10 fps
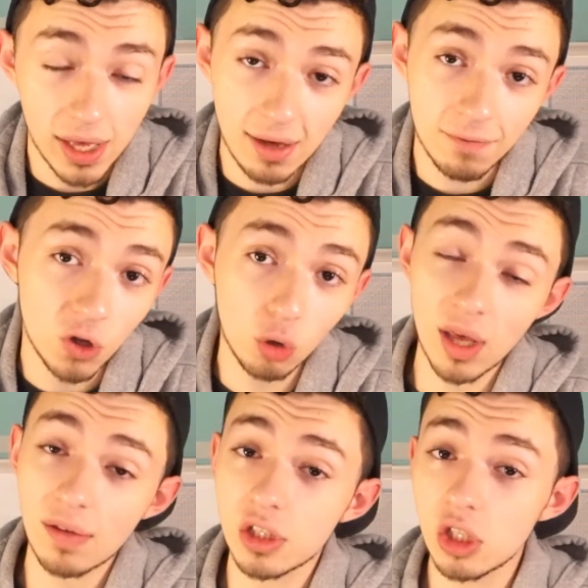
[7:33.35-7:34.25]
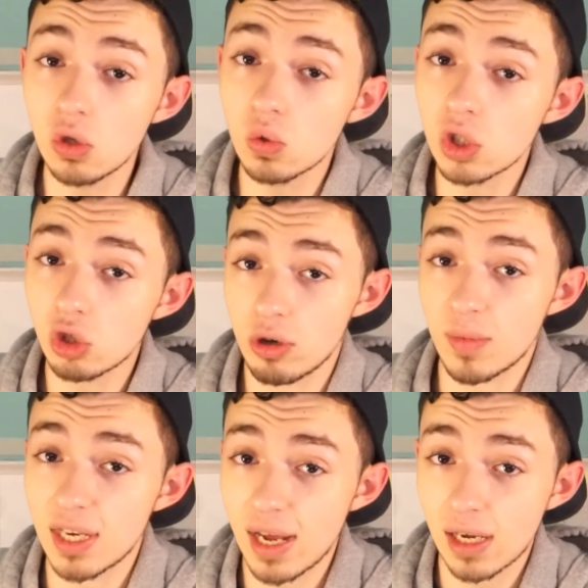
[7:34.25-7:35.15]
if you'll be able to use Stream
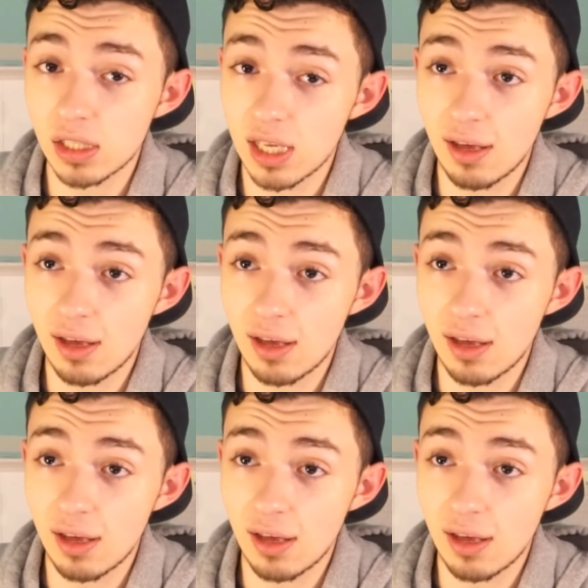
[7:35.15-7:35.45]
Connect